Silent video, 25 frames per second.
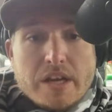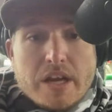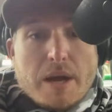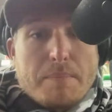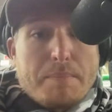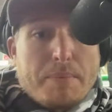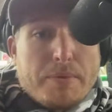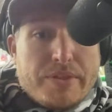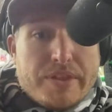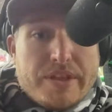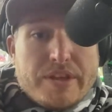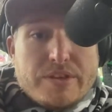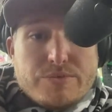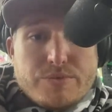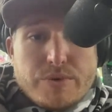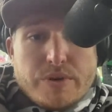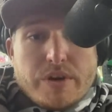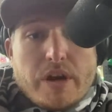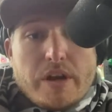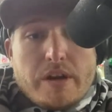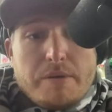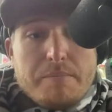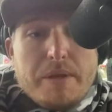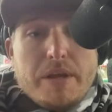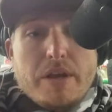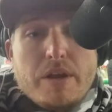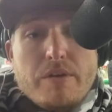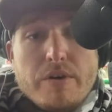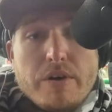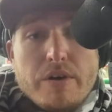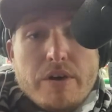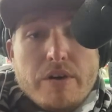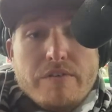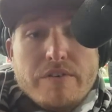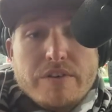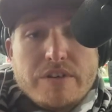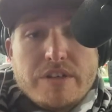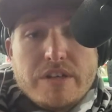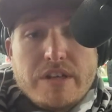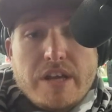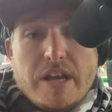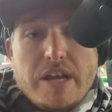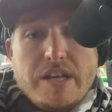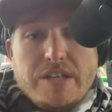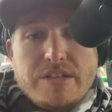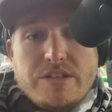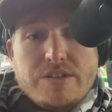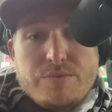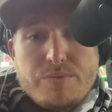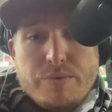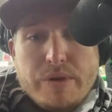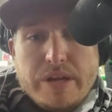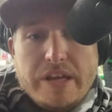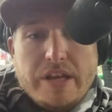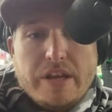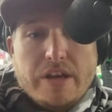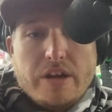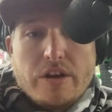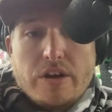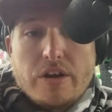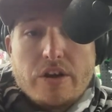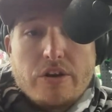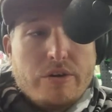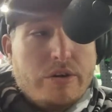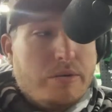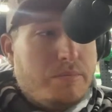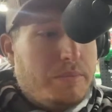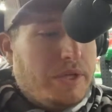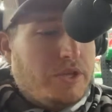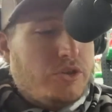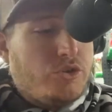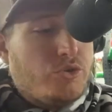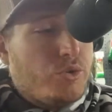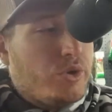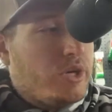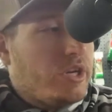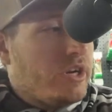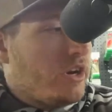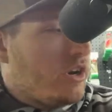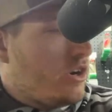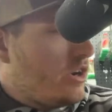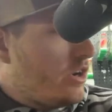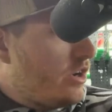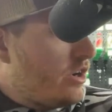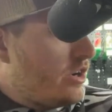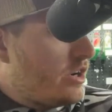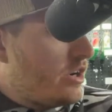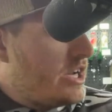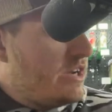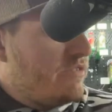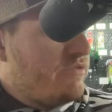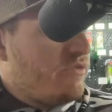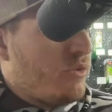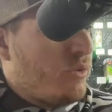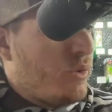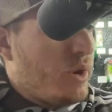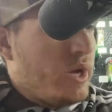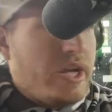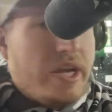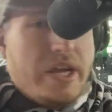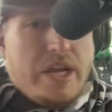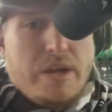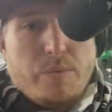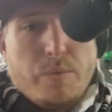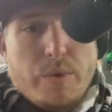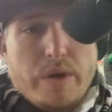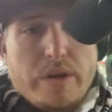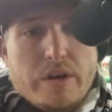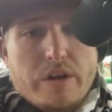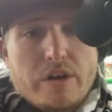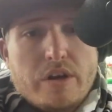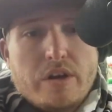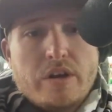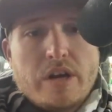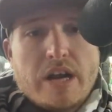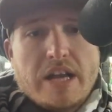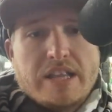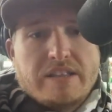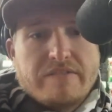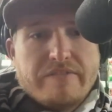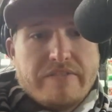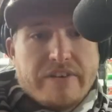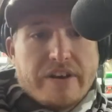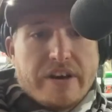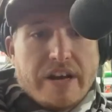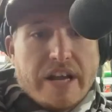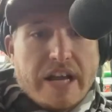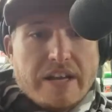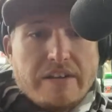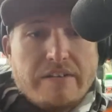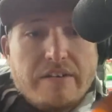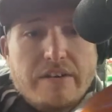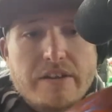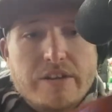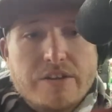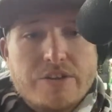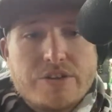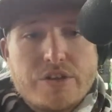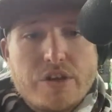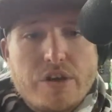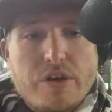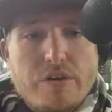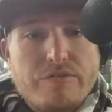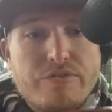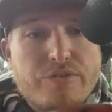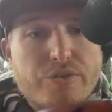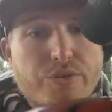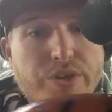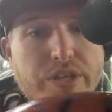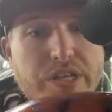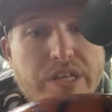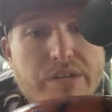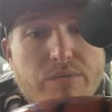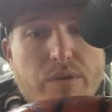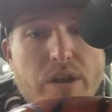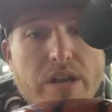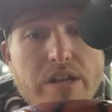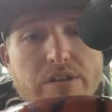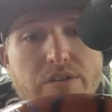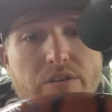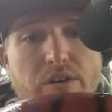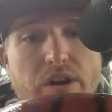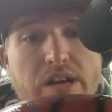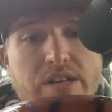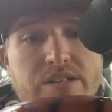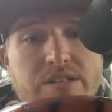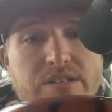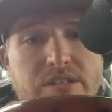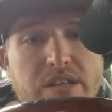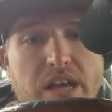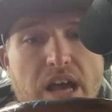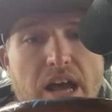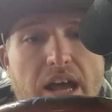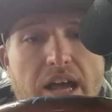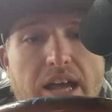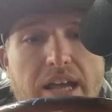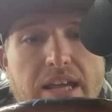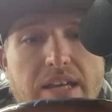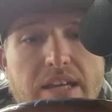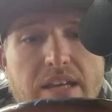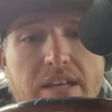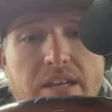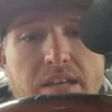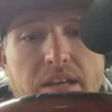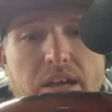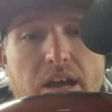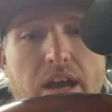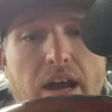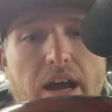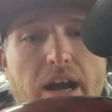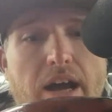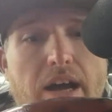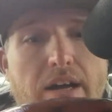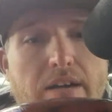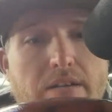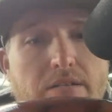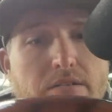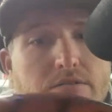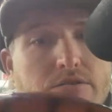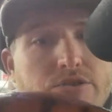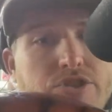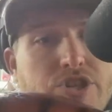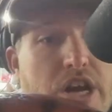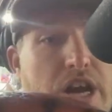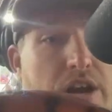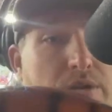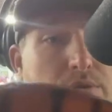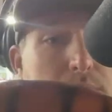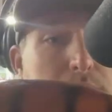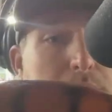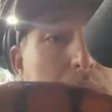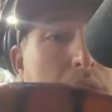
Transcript: Couple things we're going to be going over tonight. We are going to be doing our giveaway winner at the very end of the show for the REDCREST signed giant